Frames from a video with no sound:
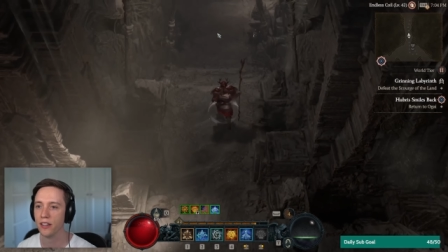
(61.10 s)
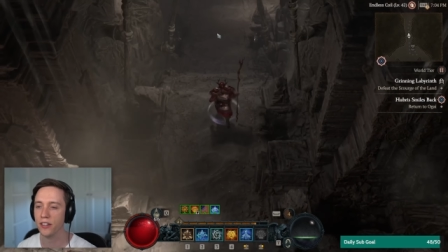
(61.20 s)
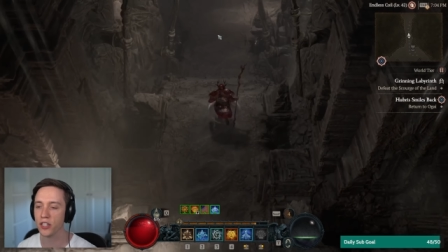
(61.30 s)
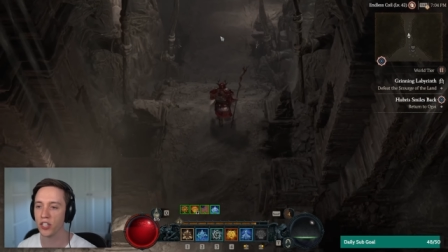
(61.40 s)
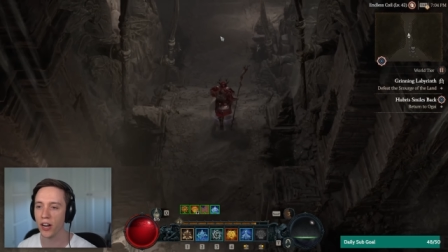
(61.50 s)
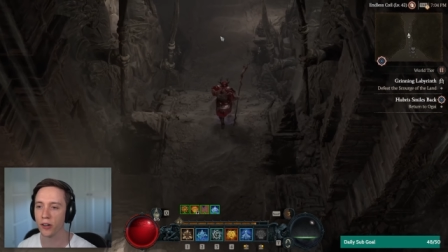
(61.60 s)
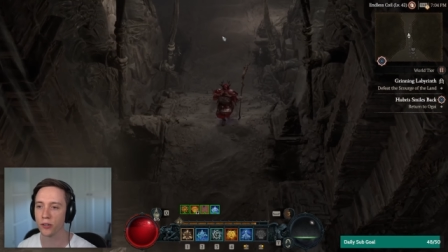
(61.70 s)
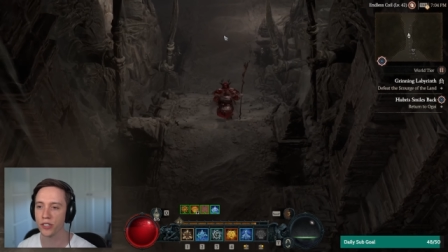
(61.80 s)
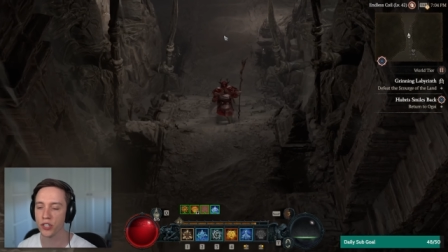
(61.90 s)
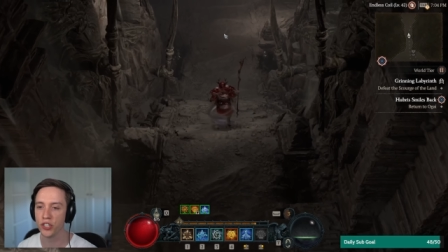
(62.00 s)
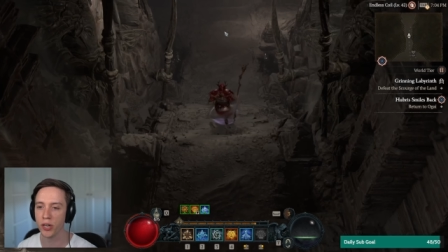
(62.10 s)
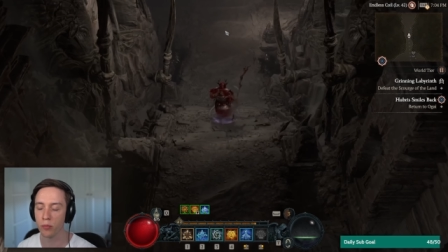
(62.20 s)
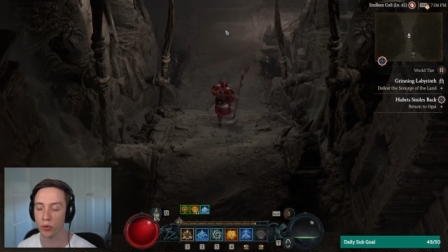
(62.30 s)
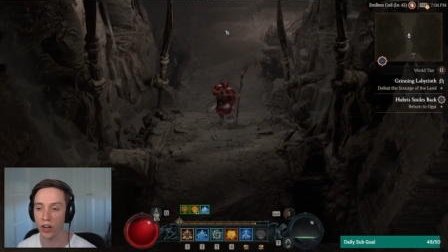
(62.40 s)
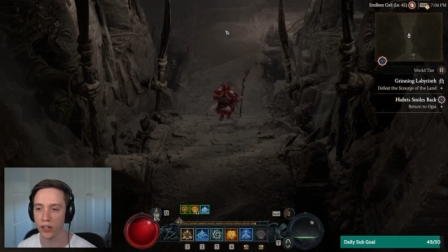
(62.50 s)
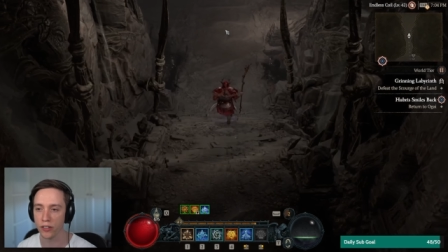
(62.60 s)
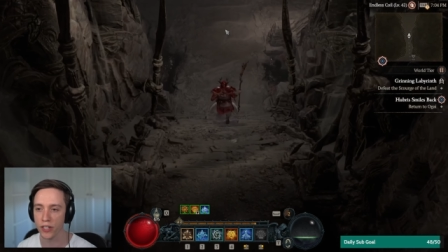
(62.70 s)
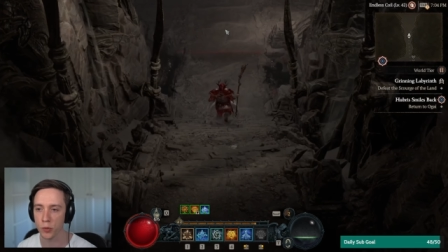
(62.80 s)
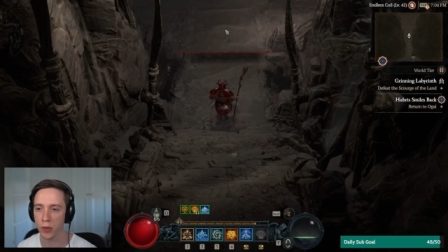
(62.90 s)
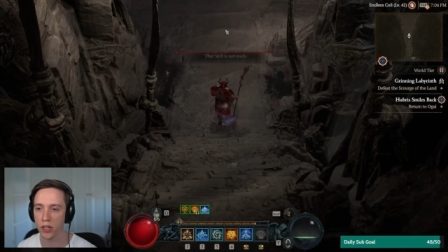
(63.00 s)
the terrorist Jim Raynor
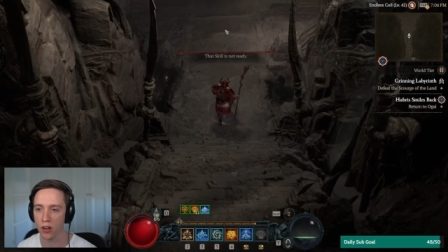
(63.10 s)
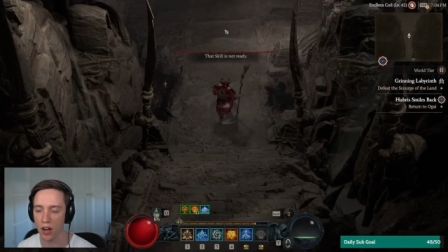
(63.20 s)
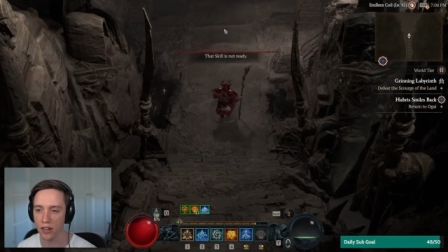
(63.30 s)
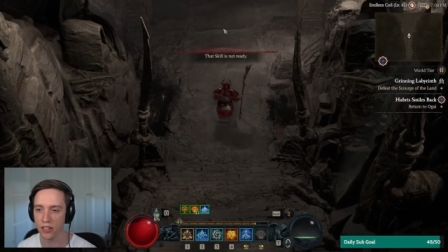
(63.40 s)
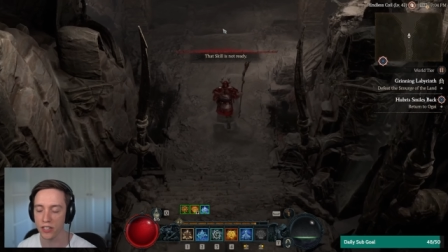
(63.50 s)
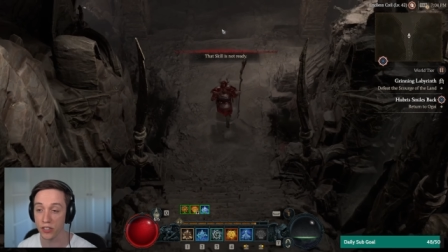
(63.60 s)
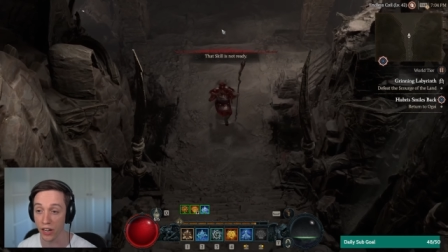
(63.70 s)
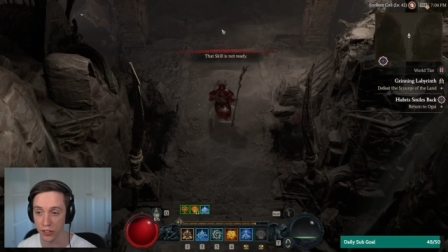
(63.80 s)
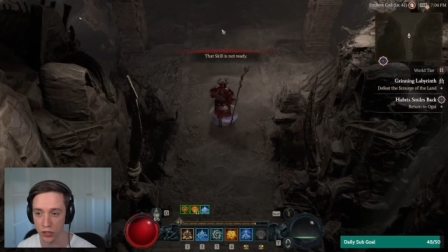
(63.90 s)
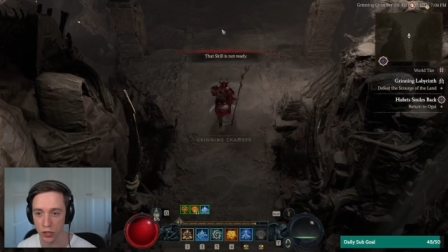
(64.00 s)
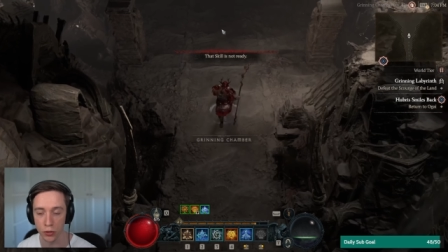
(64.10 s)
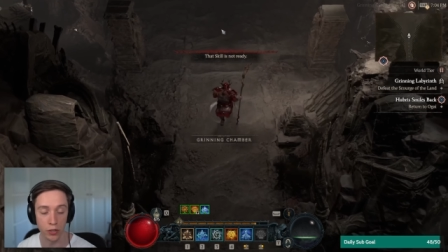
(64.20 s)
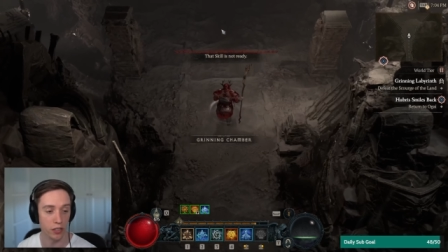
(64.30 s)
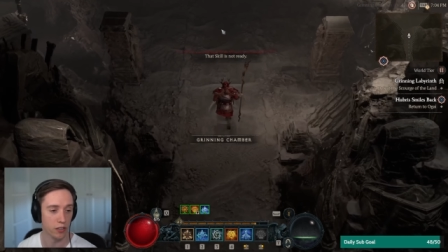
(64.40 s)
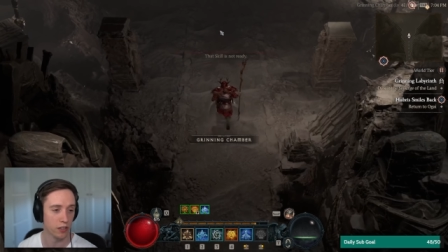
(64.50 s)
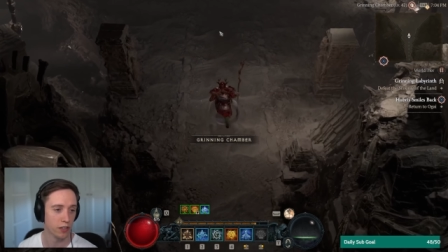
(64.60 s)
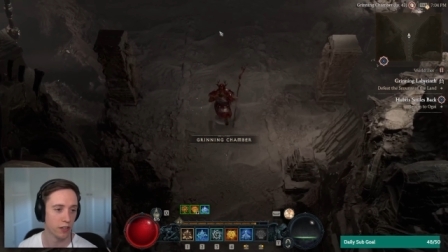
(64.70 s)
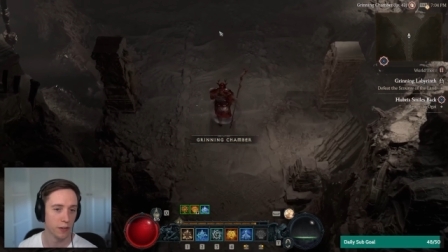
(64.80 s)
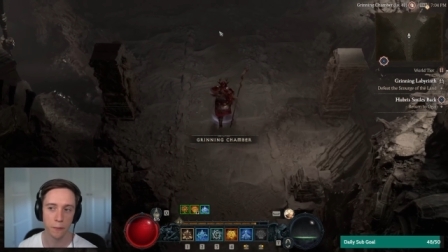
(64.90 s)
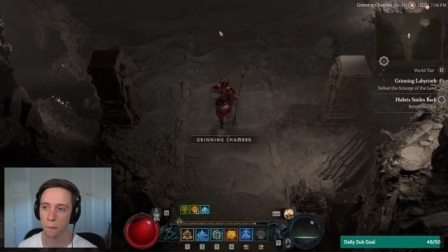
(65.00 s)
has been oh, caught and is executed.
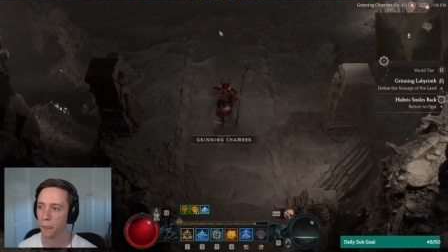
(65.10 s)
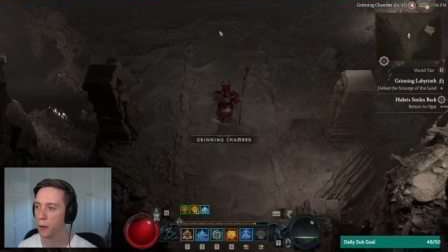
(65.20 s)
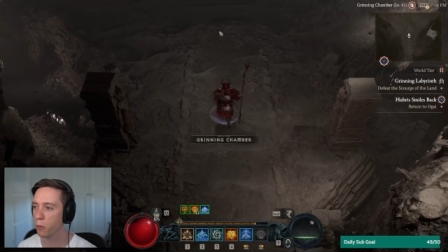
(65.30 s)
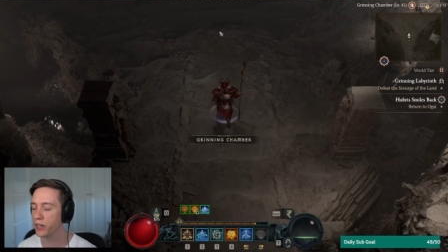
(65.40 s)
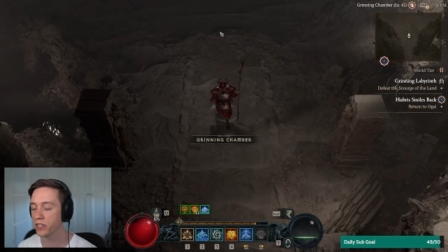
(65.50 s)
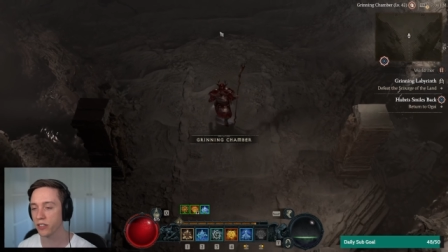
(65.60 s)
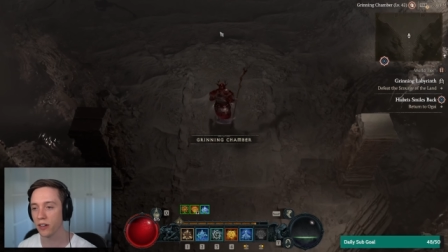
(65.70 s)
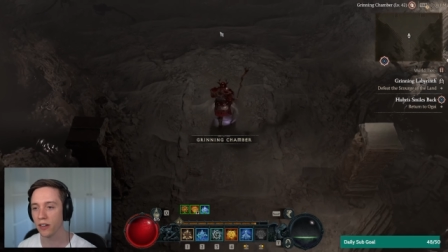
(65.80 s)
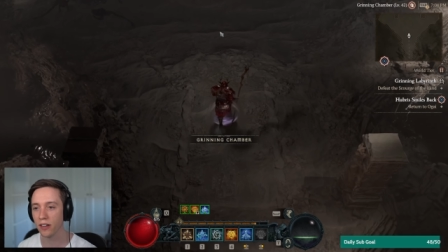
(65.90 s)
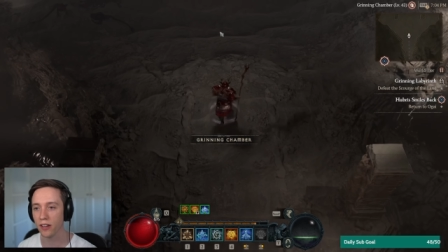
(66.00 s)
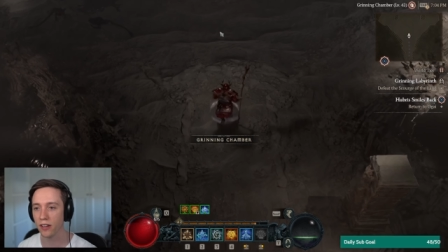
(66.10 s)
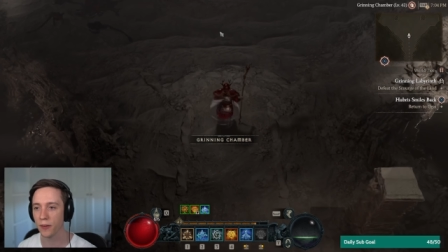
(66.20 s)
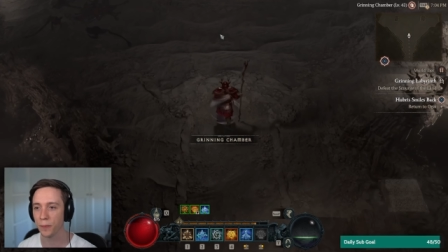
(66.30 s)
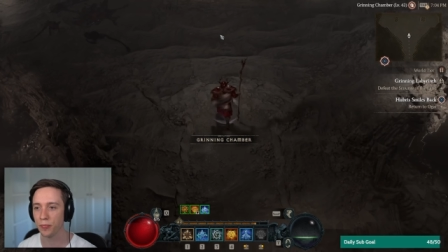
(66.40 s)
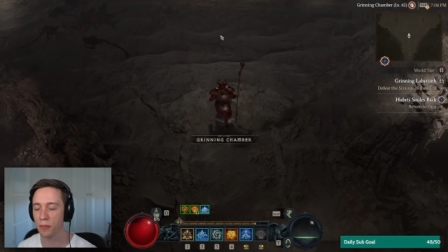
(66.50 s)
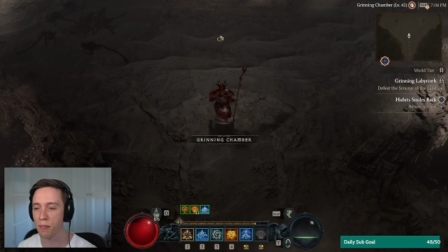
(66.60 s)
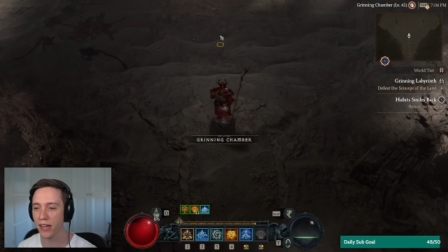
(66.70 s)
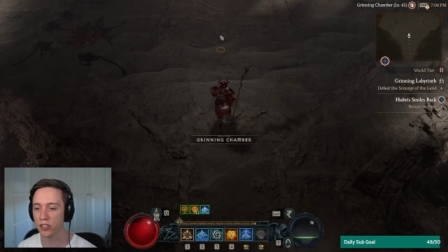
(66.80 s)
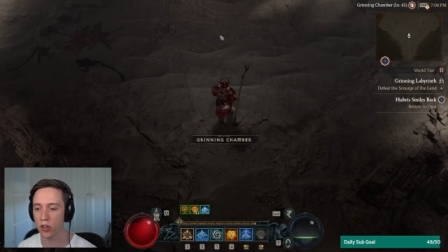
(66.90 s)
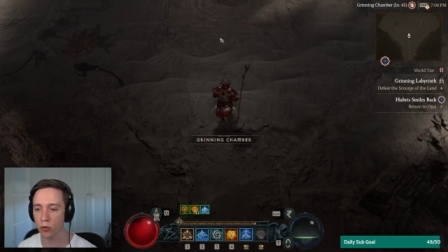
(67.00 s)
Which
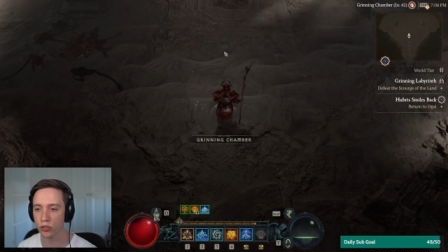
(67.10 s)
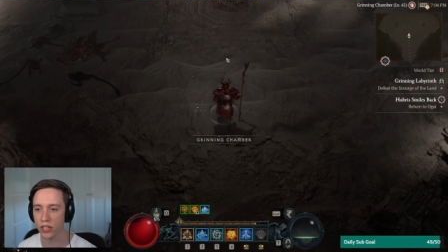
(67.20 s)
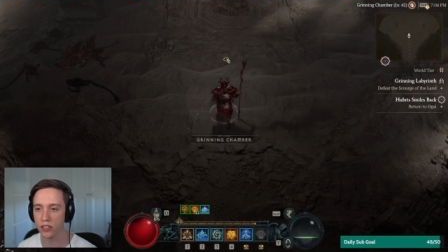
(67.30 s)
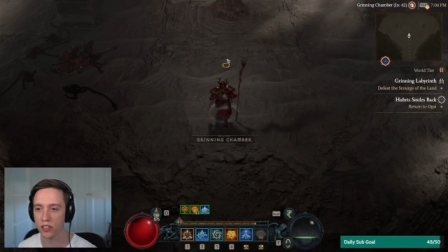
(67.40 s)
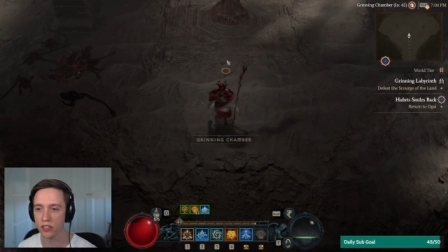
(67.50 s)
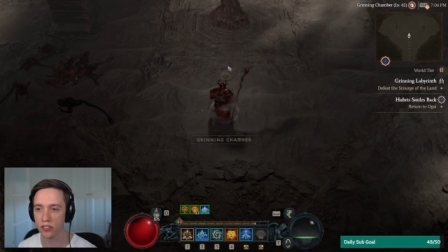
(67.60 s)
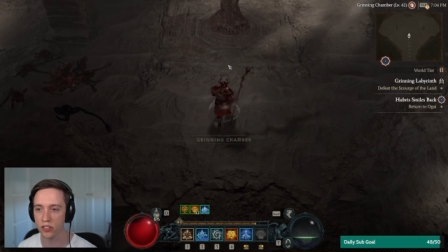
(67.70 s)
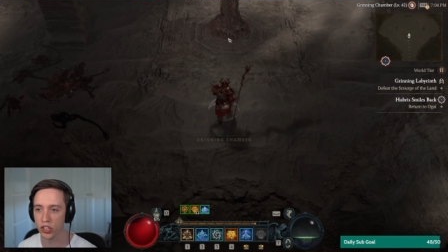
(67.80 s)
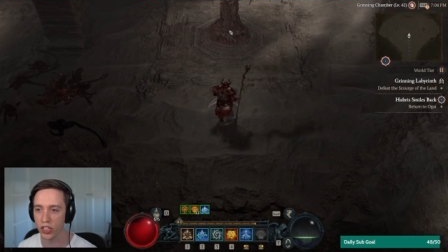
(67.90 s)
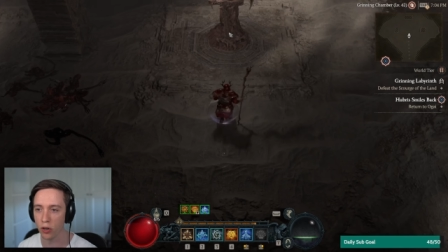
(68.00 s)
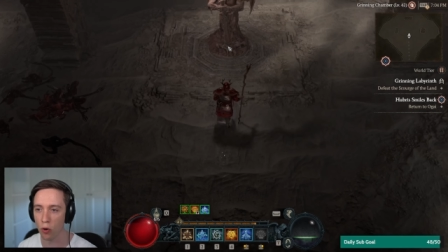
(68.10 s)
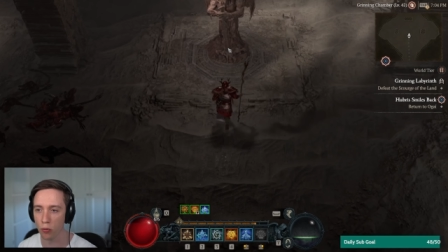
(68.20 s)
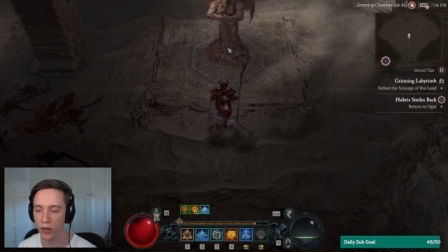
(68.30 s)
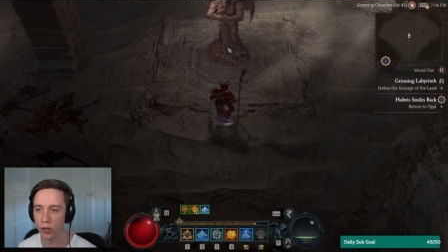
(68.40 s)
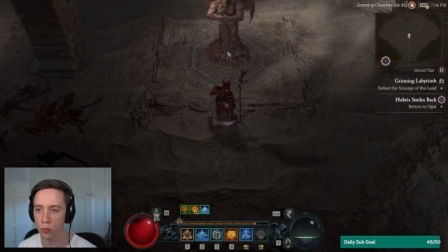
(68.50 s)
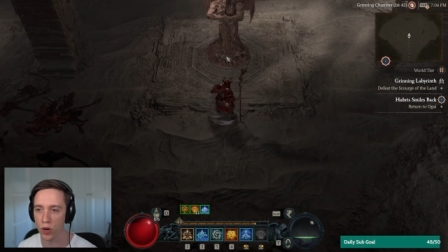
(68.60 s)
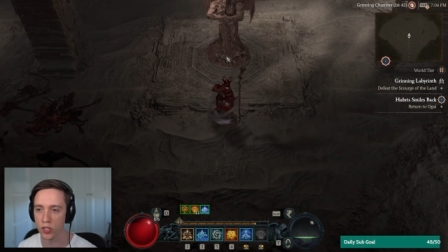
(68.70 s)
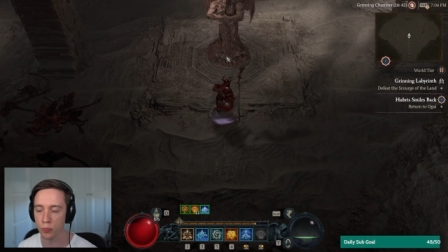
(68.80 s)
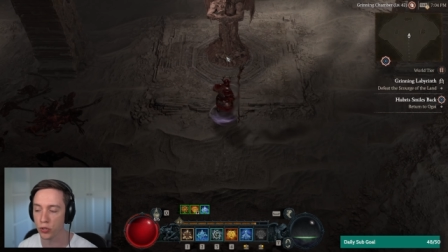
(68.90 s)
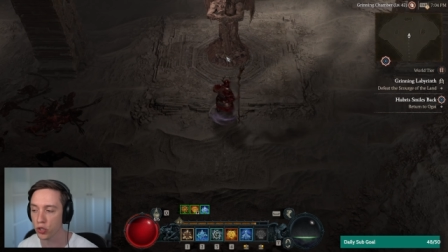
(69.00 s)
makes no sense because she already
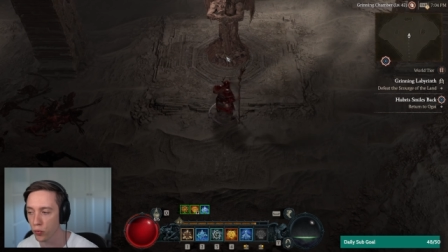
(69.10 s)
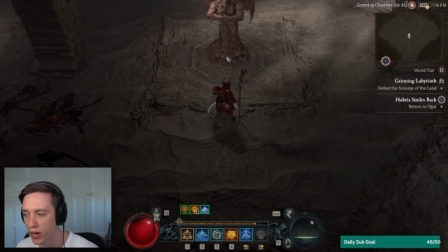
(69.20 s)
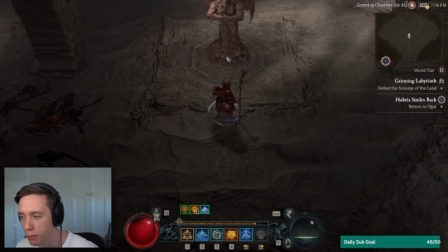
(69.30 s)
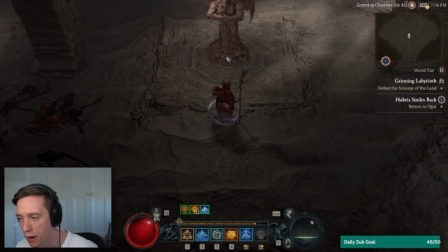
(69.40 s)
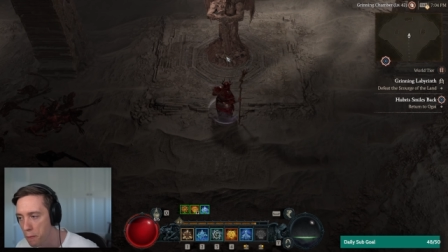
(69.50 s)
was betrayed by